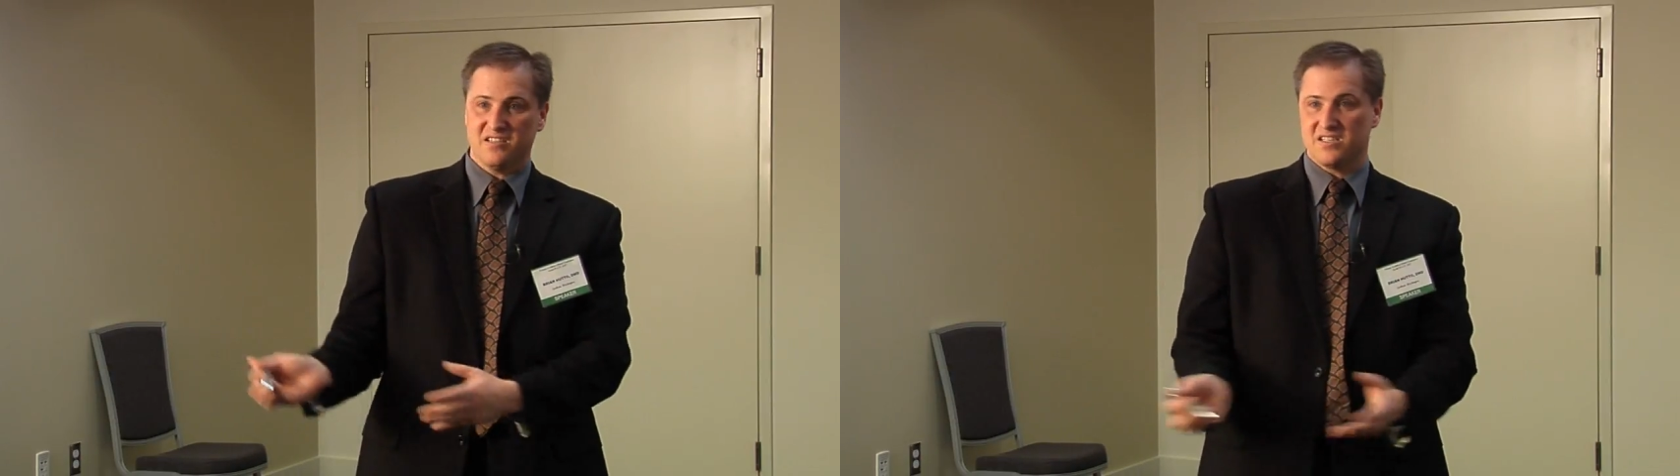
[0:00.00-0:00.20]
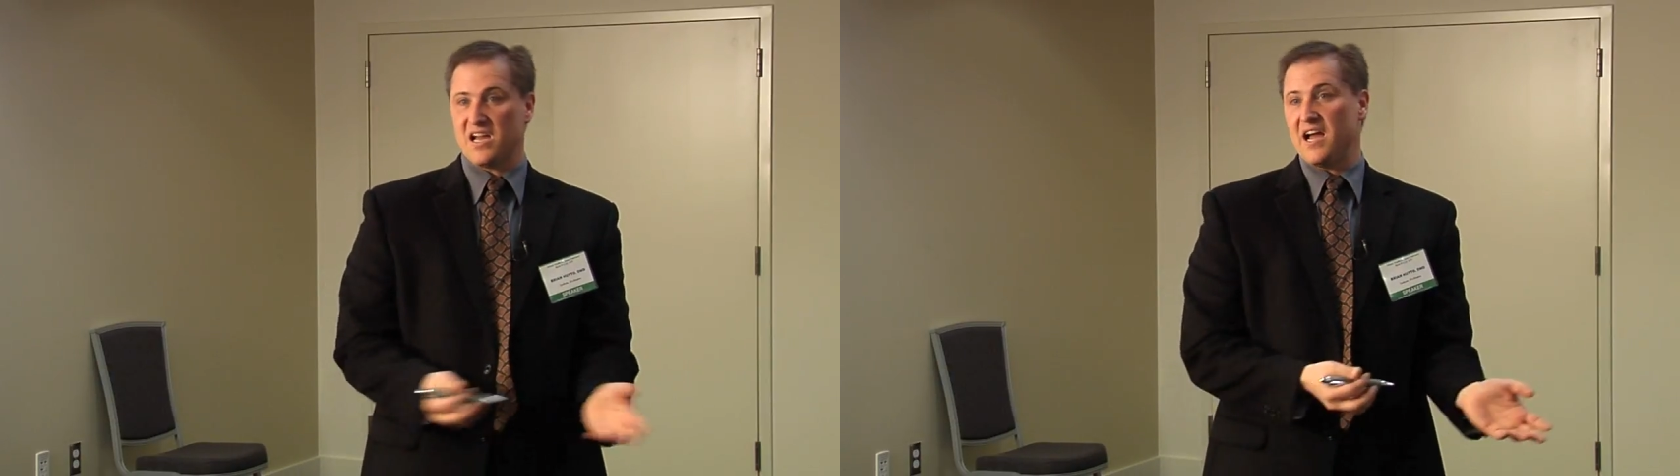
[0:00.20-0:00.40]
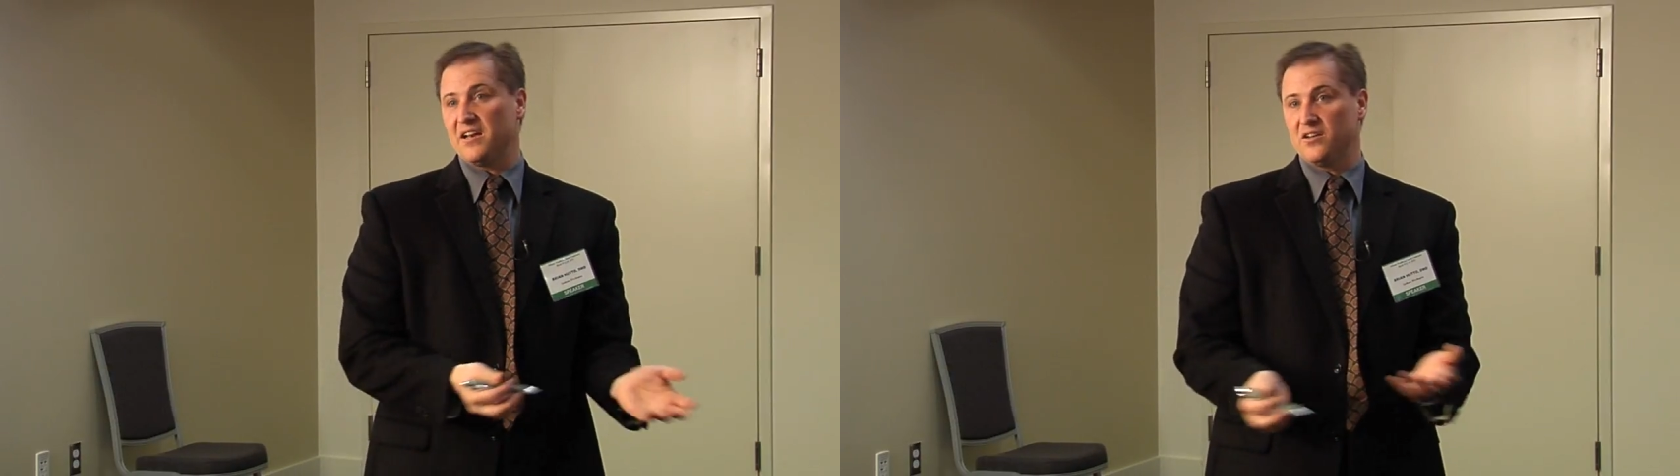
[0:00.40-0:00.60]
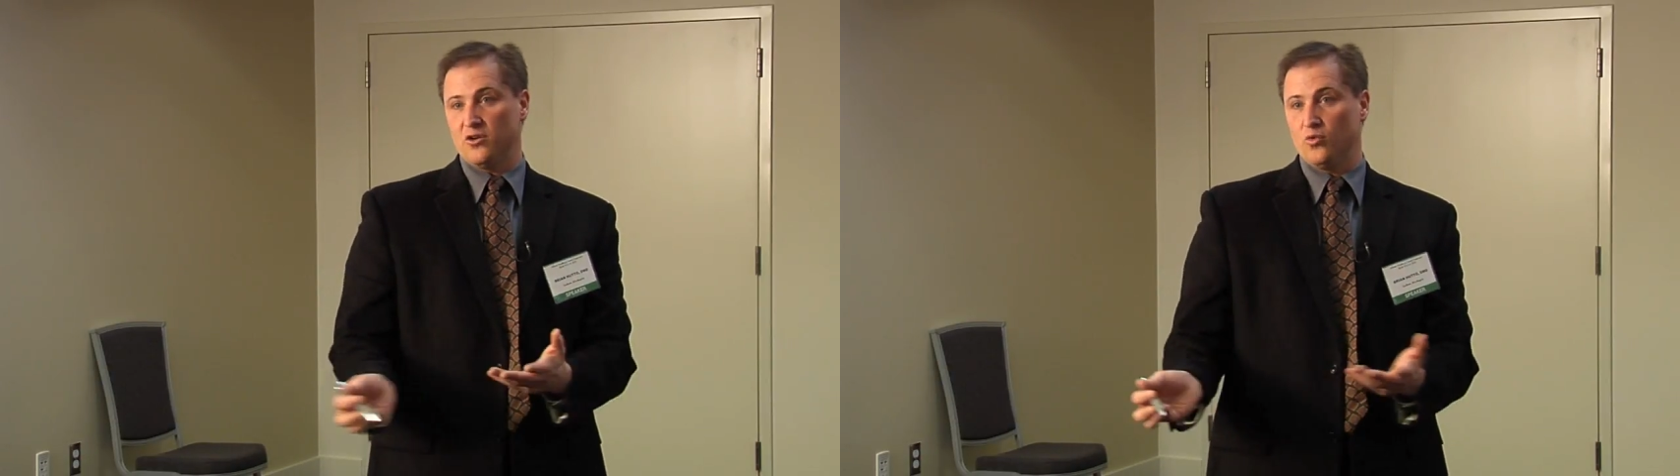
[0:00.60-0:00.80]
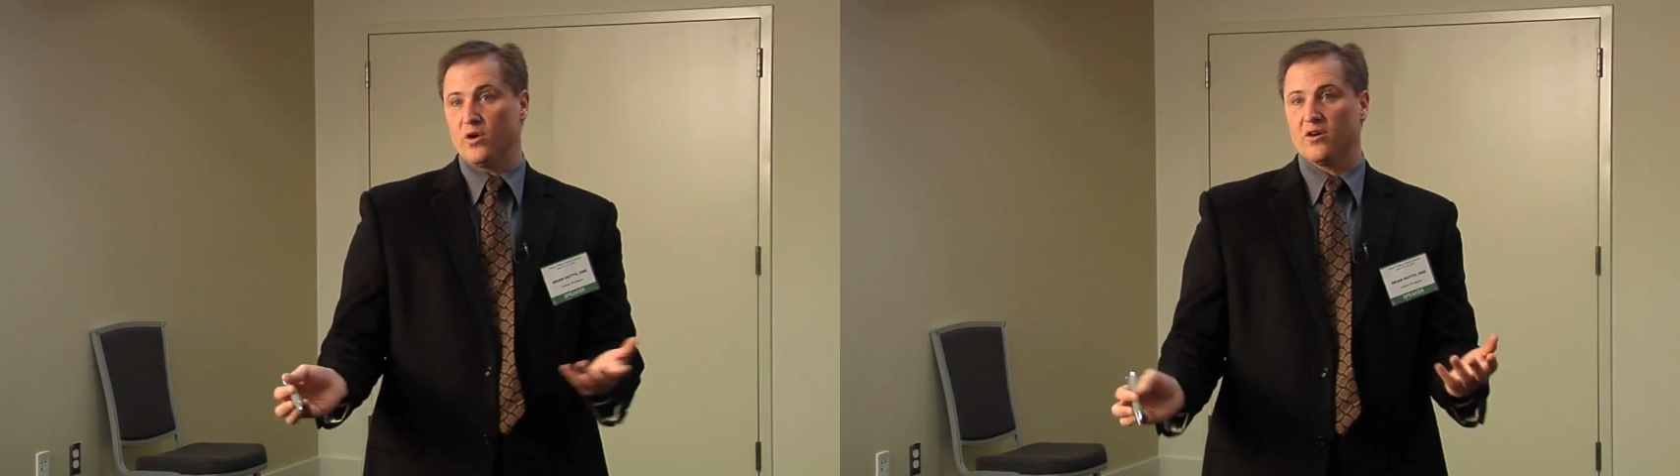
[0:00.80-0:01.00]
decide
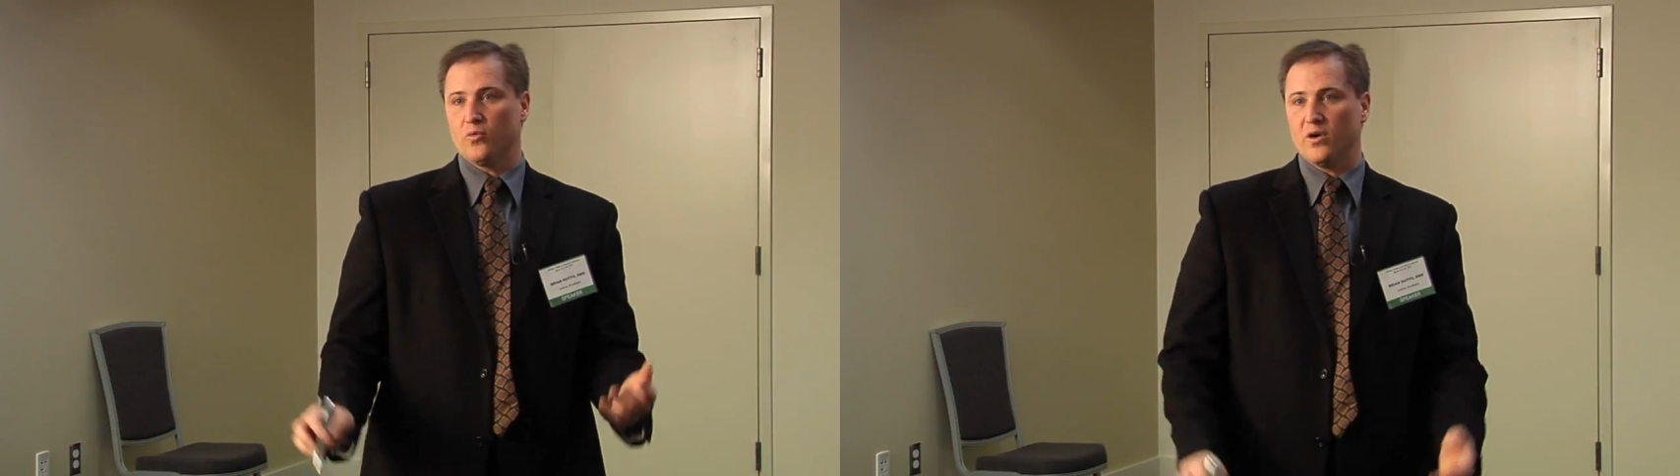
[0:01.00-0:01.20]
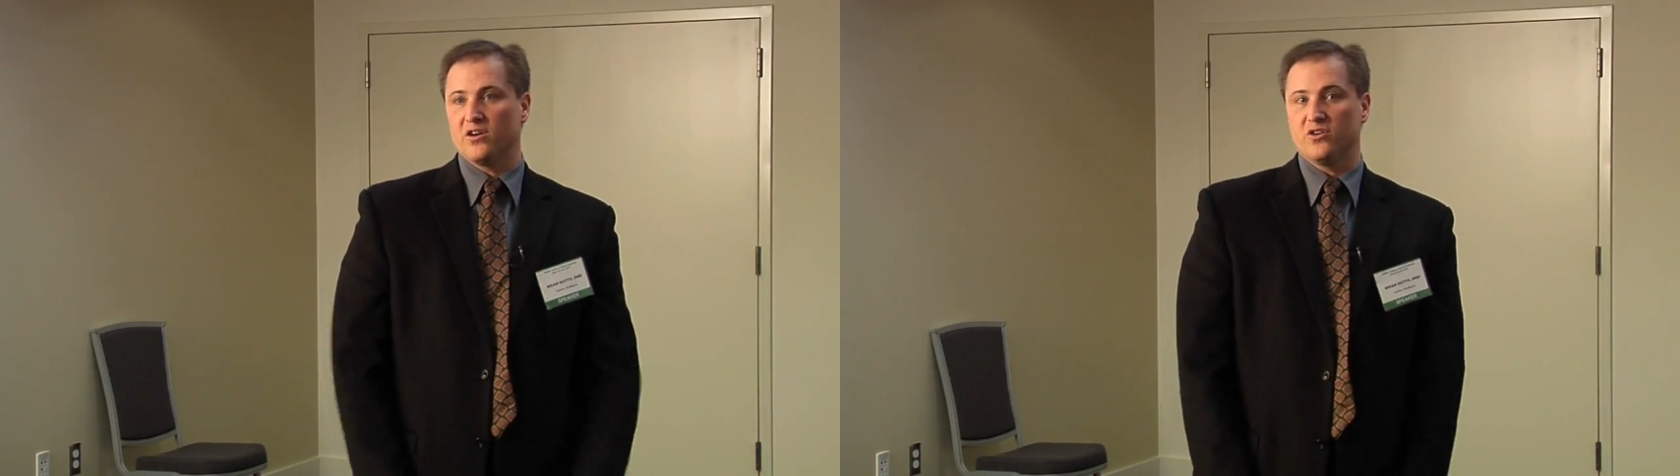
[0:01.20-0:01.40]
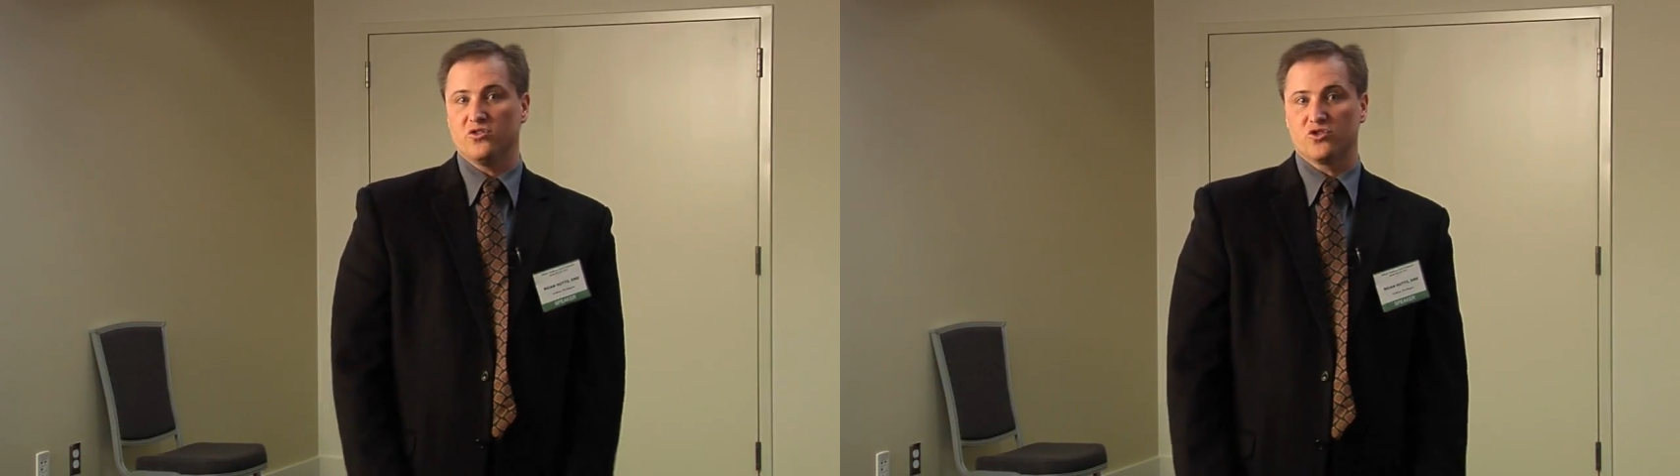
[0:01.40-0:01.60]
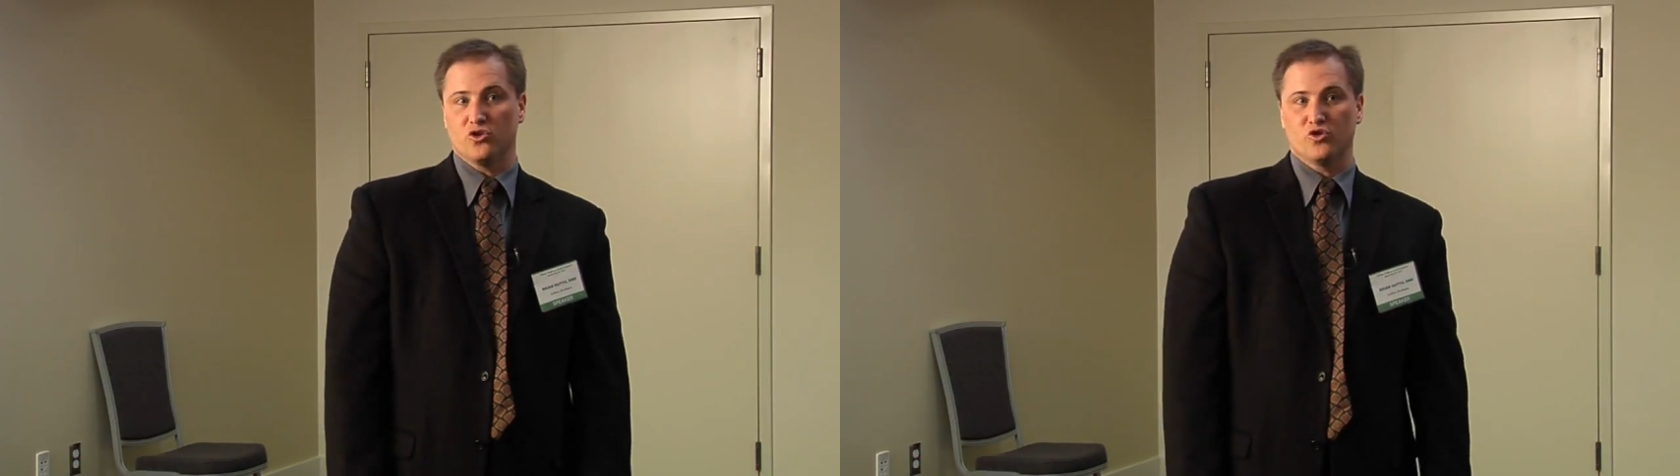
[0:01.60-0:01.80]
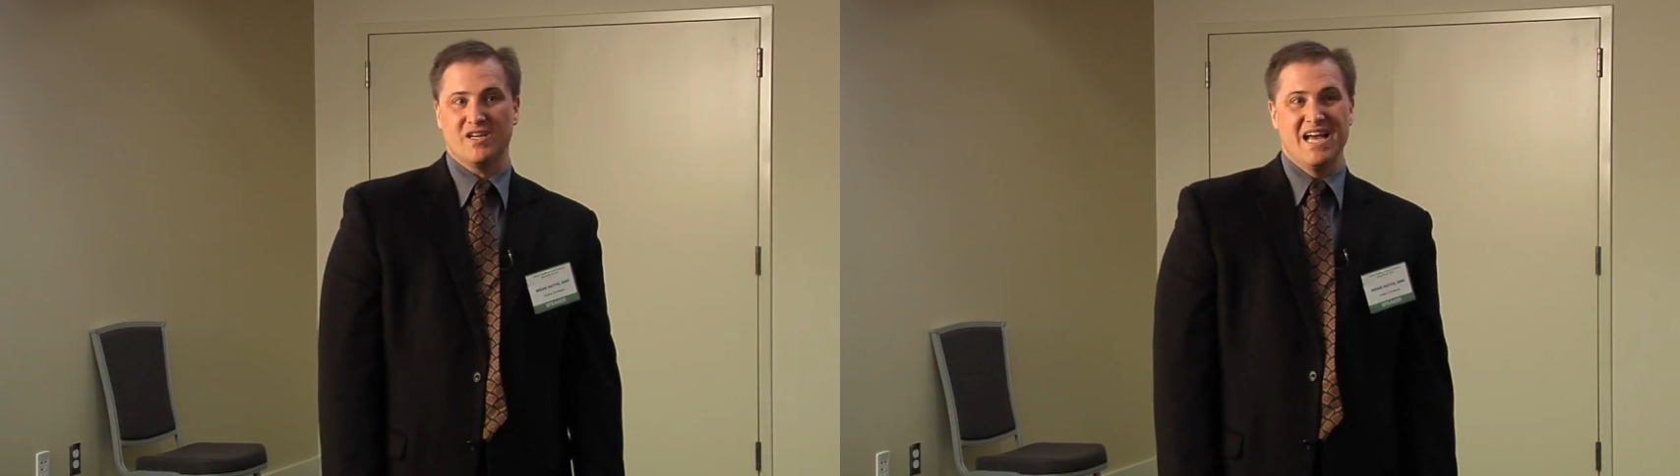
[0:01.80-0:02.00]
where to do
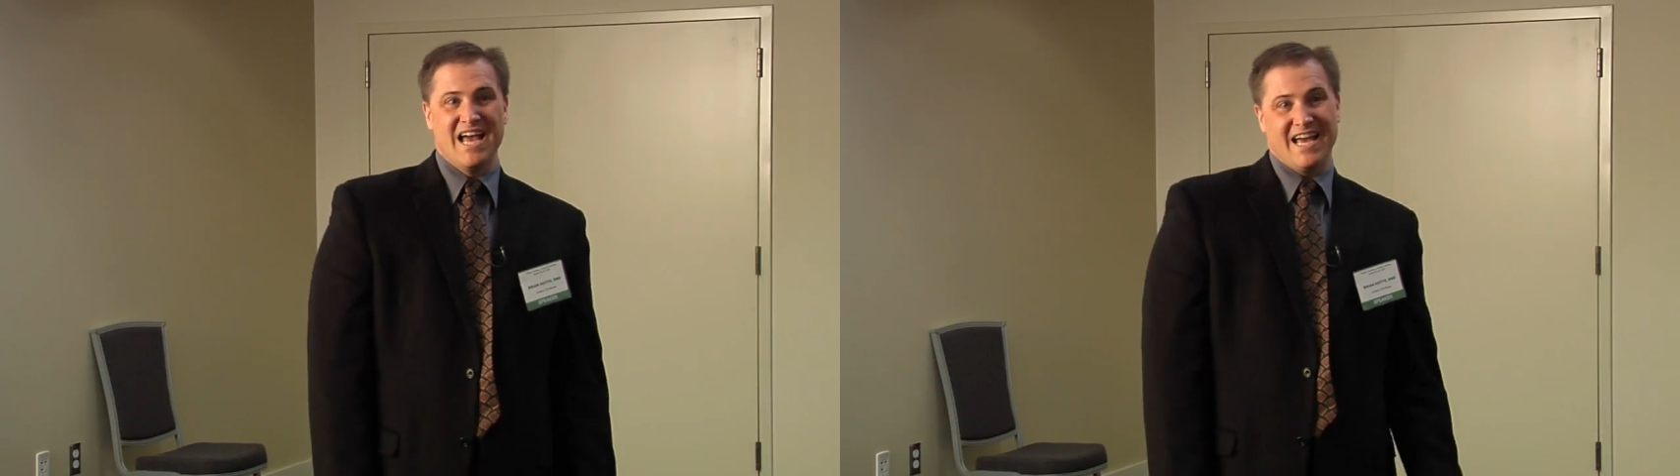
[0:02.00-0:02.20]
surgery.